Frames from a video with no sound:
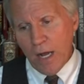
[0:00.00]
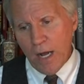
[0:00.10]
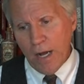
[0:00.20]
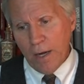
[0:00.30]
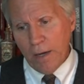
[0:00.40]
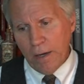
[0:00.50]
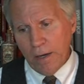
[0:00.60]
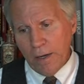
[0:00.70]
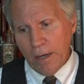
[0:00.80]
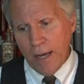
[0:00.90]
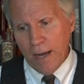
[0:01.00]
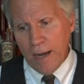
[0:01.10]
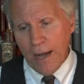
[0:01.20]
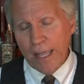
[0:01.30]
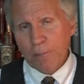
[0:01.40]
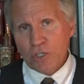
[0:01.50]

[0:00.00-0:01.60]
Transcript: Uh, I am